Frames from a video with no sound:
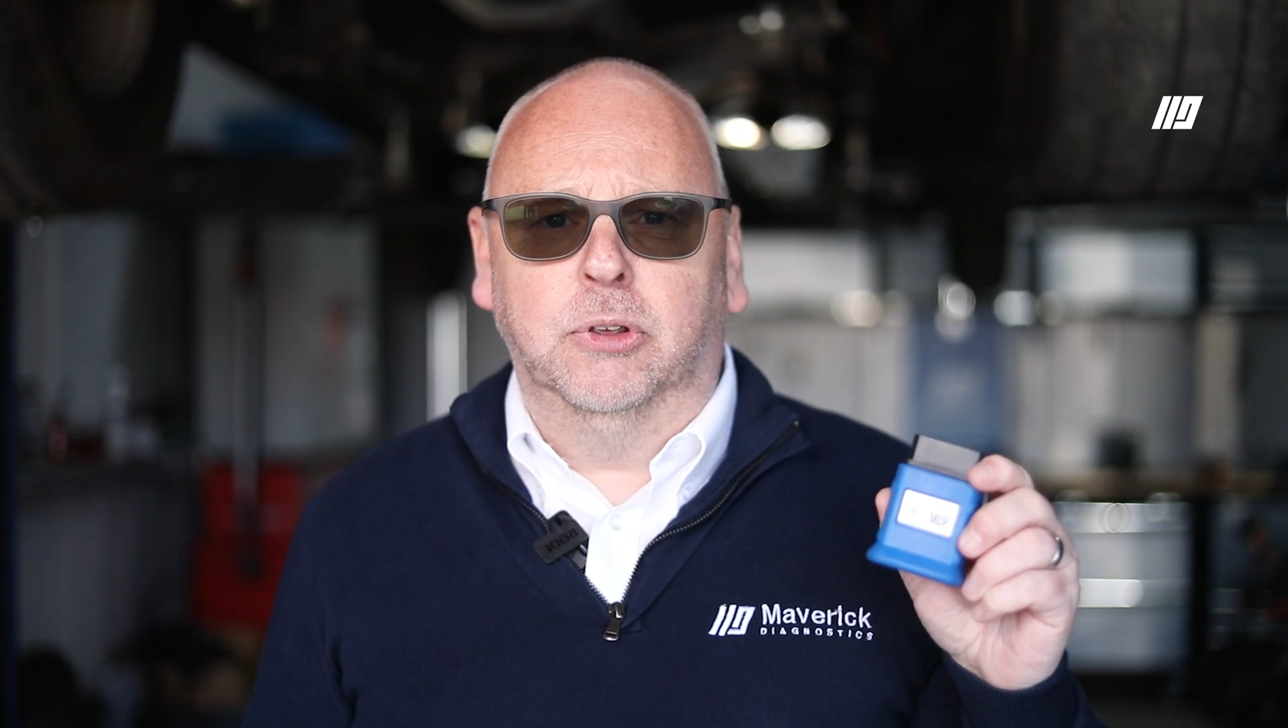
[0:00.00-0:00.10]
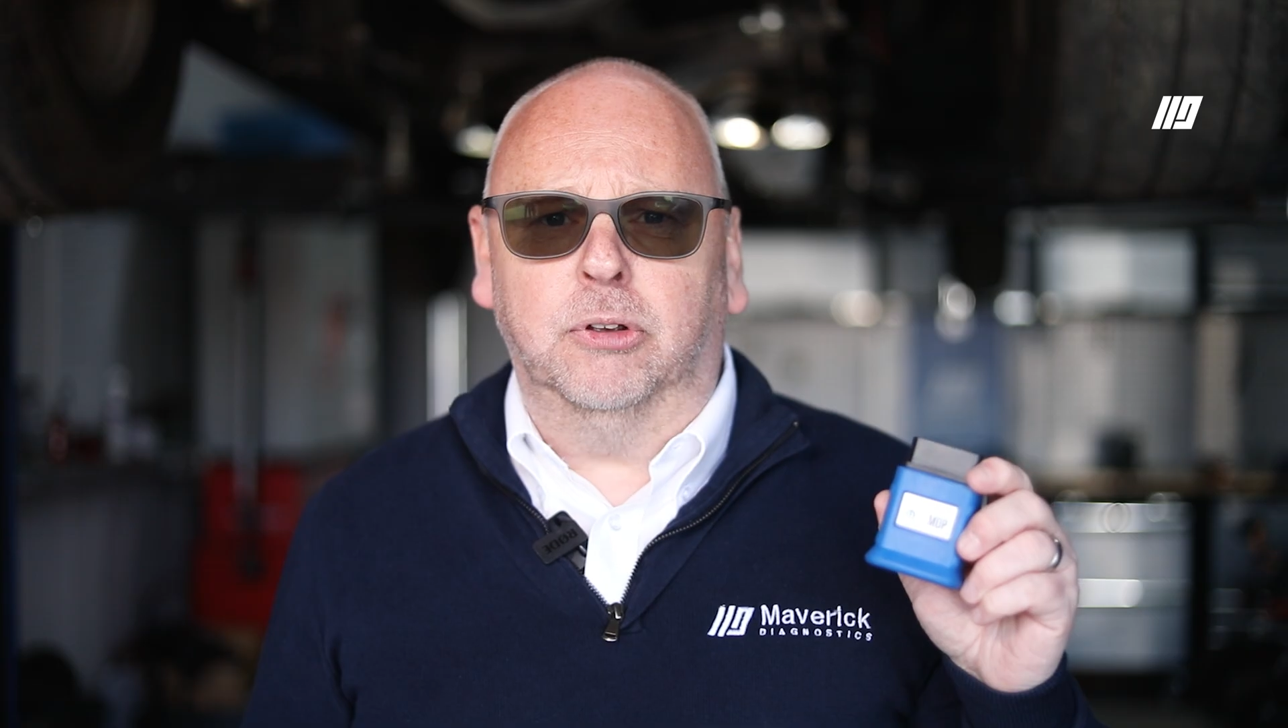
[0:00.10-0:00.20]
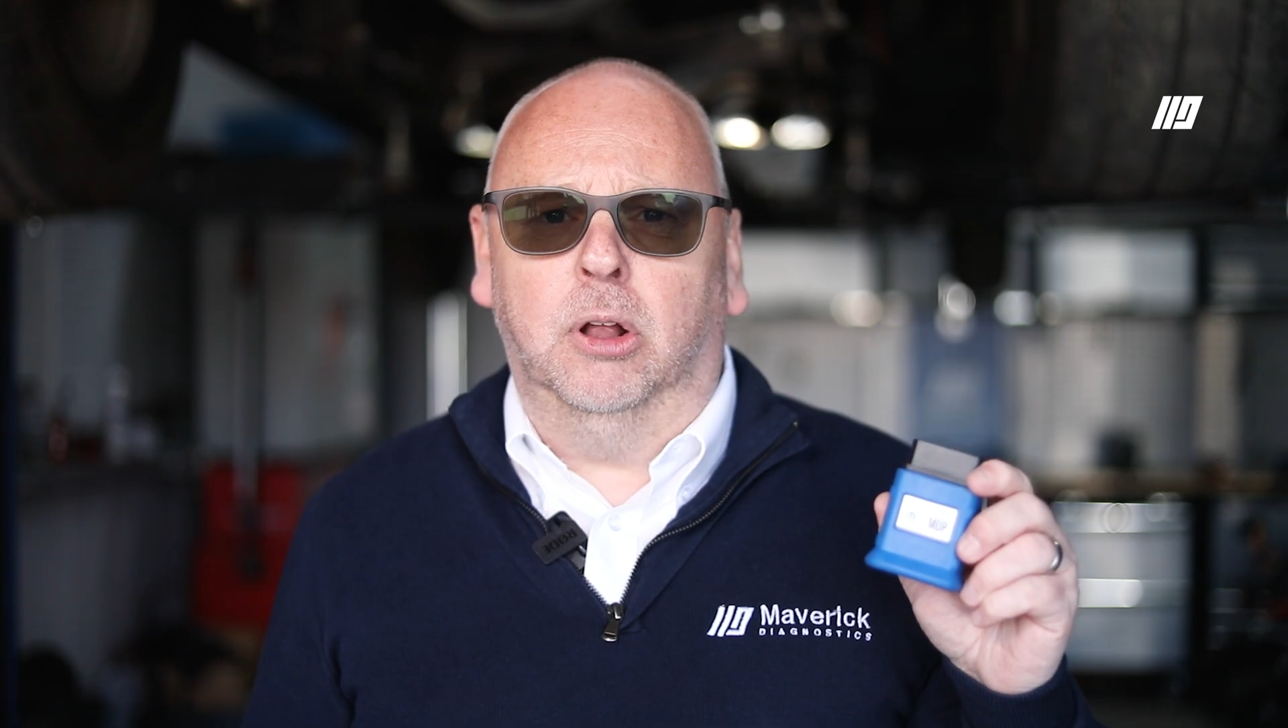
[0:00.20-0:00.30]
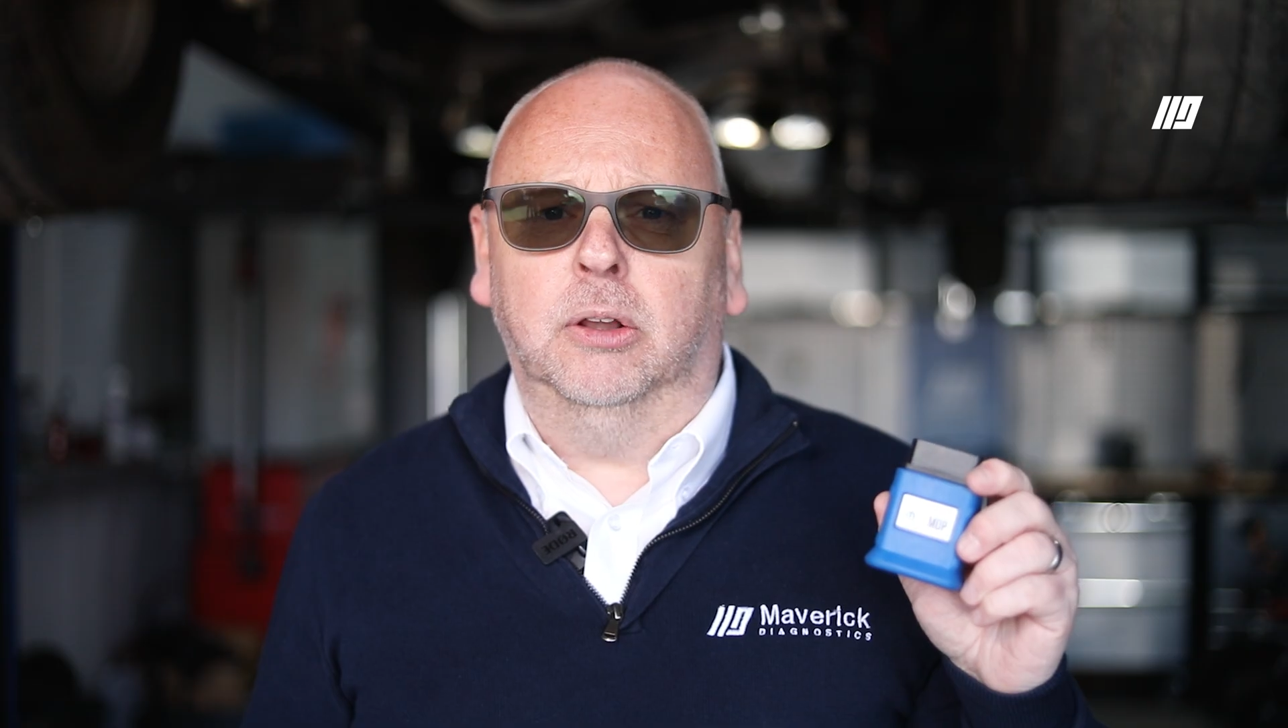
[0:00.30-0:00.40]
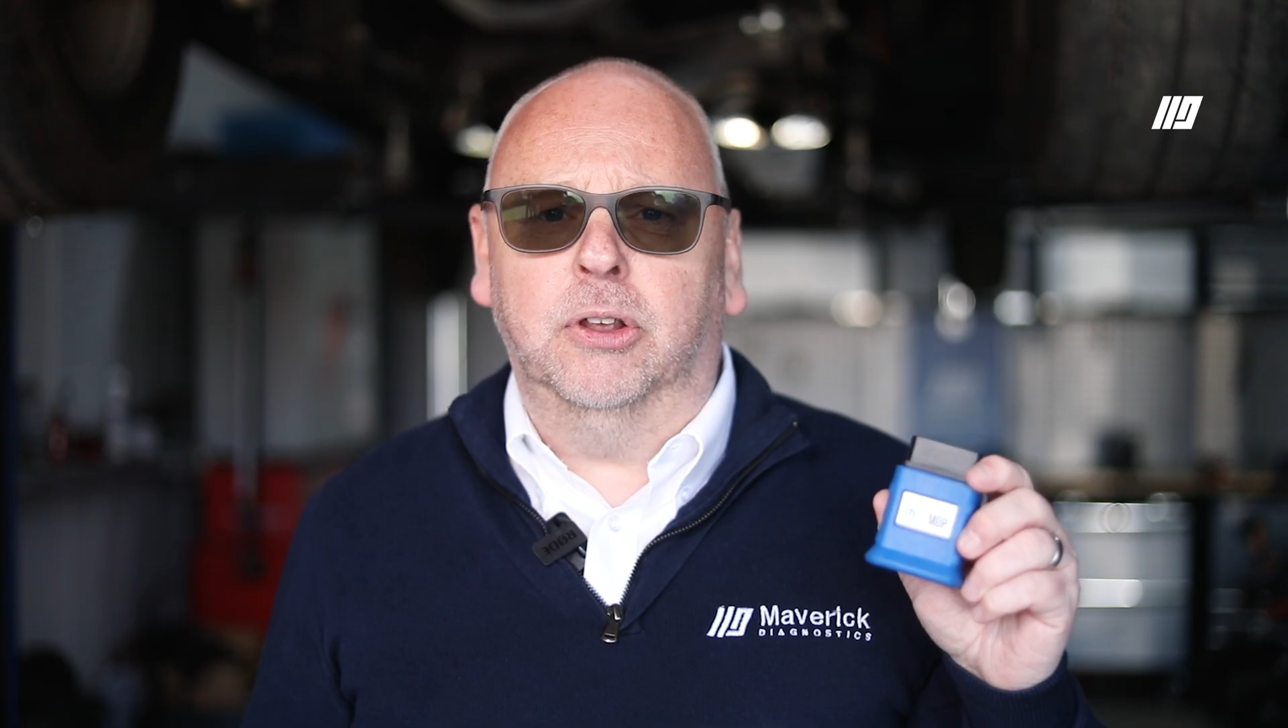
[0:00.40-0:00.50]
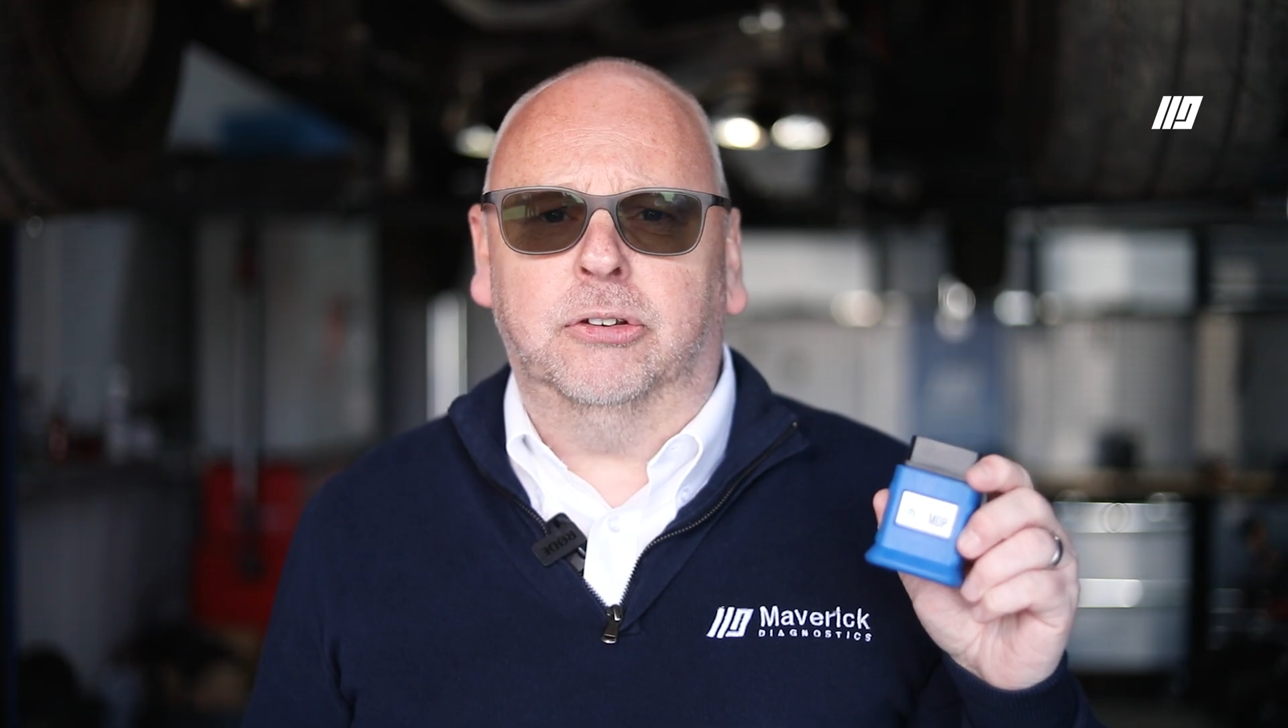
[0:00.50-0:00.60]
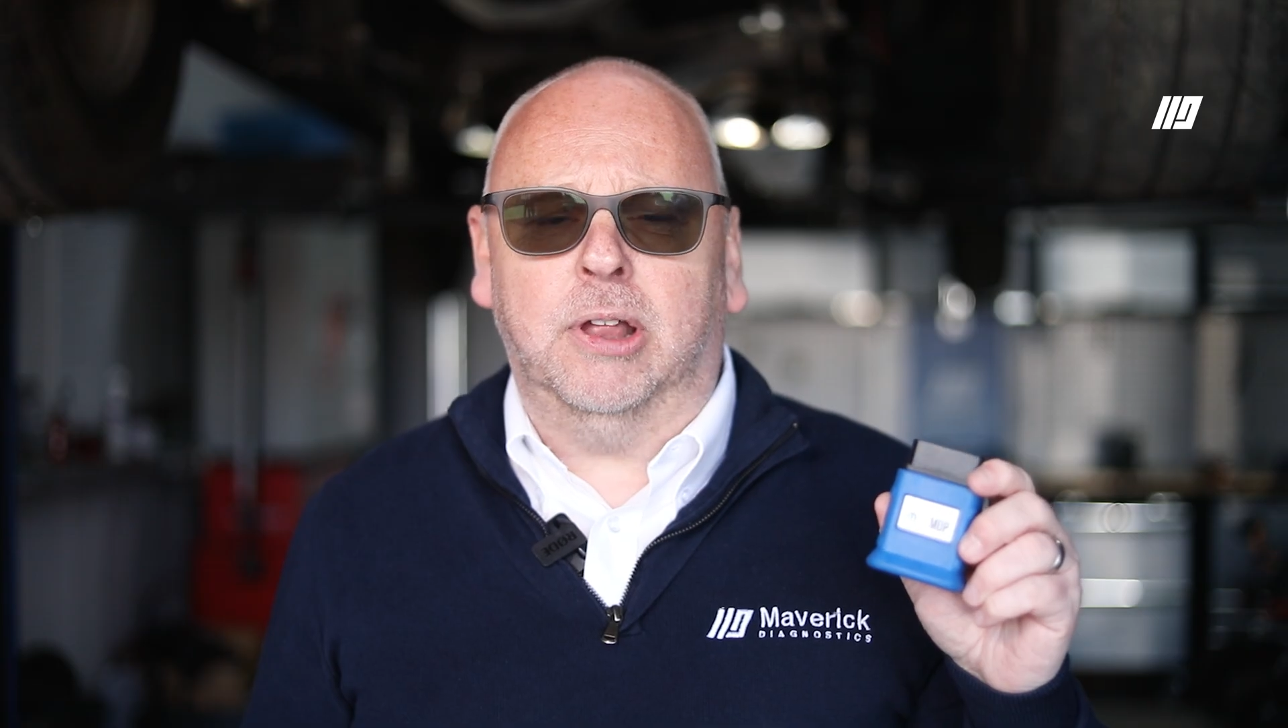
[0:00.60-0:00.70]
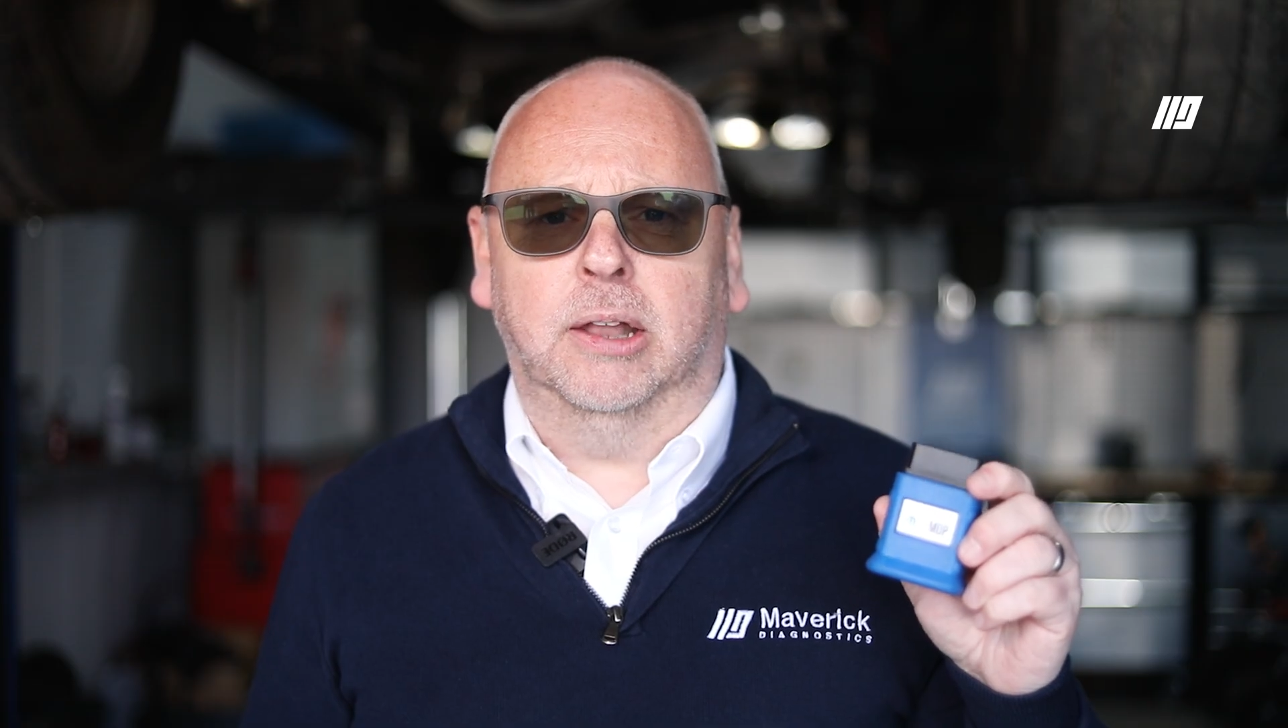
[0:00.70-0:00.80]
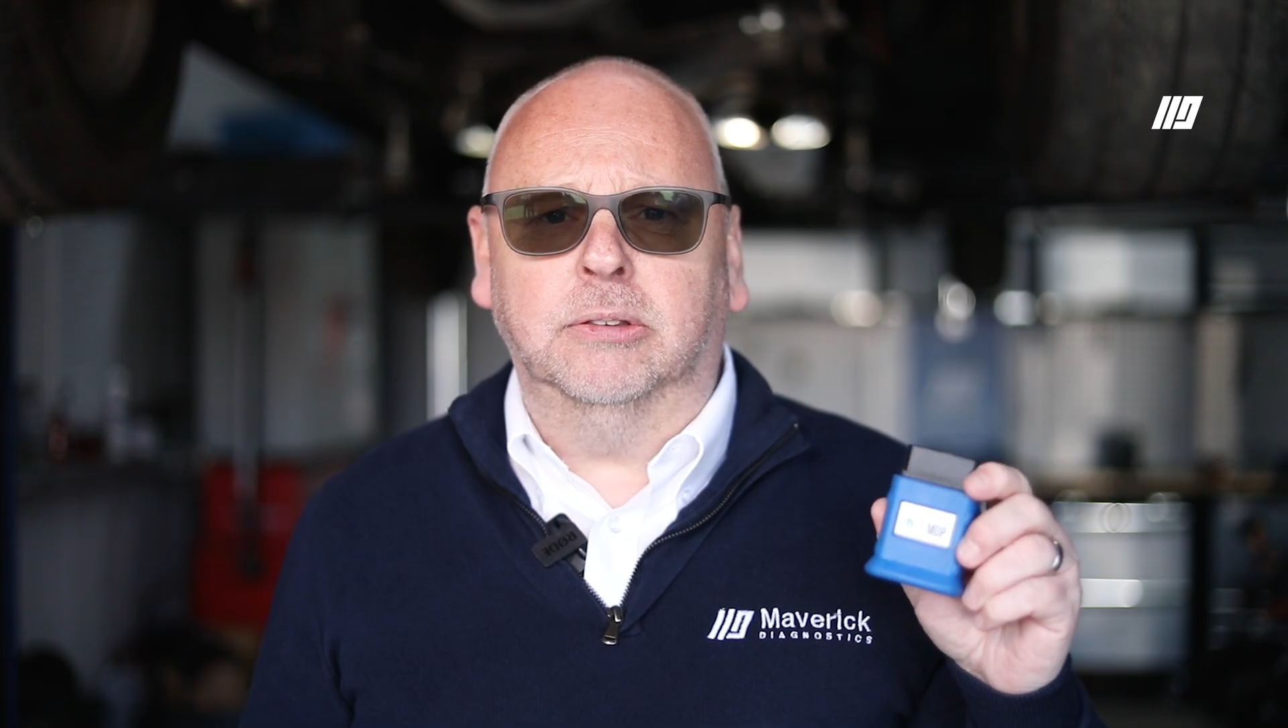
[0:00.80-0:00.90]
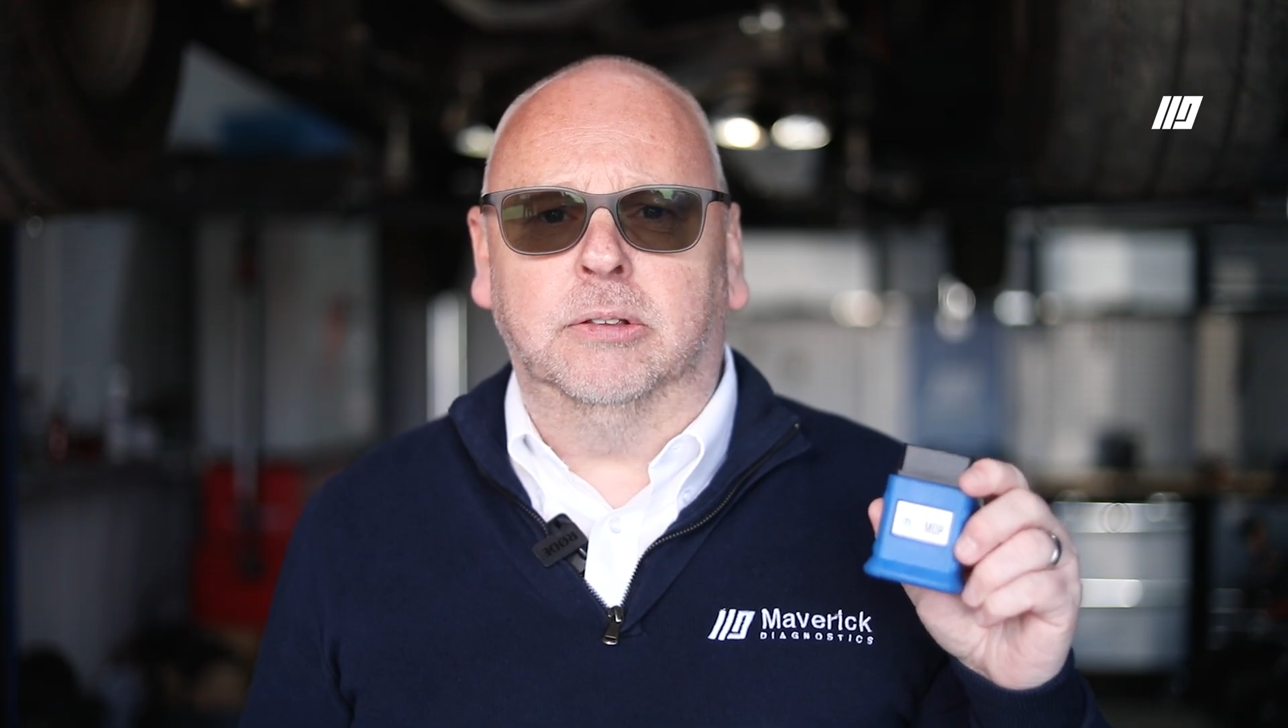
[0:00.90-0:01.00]
does all of your
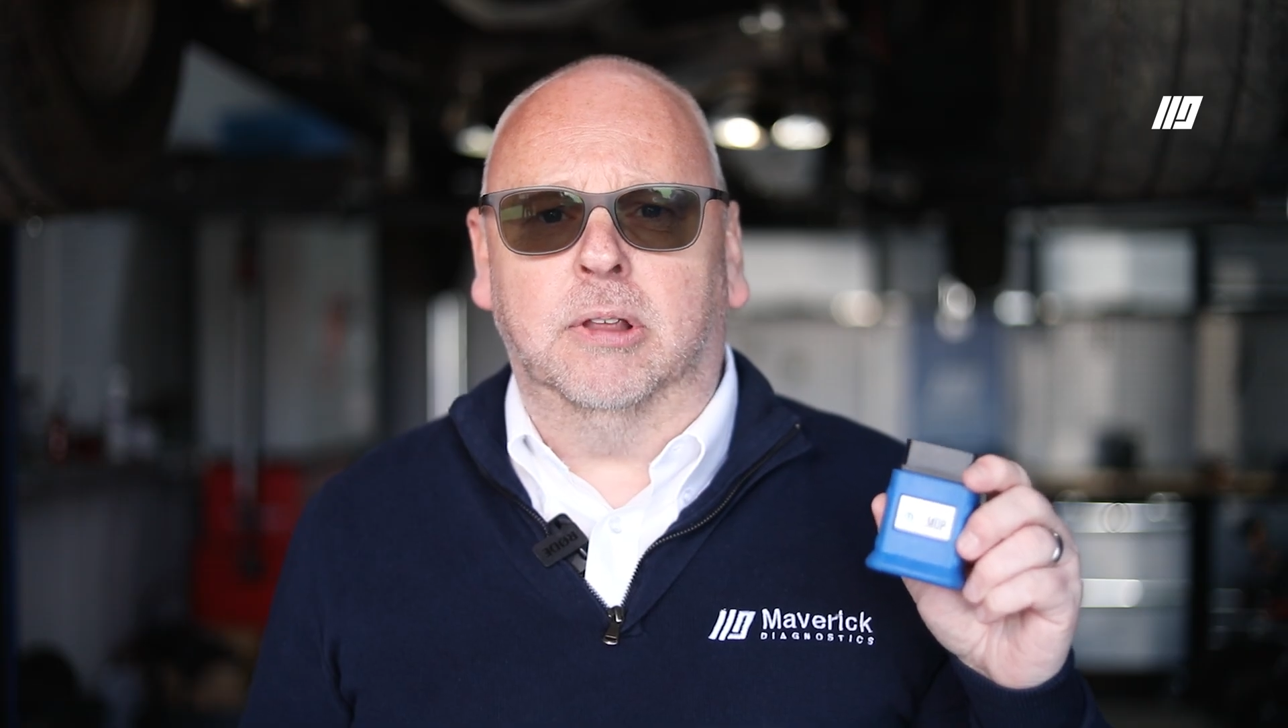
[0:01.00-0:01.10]
standard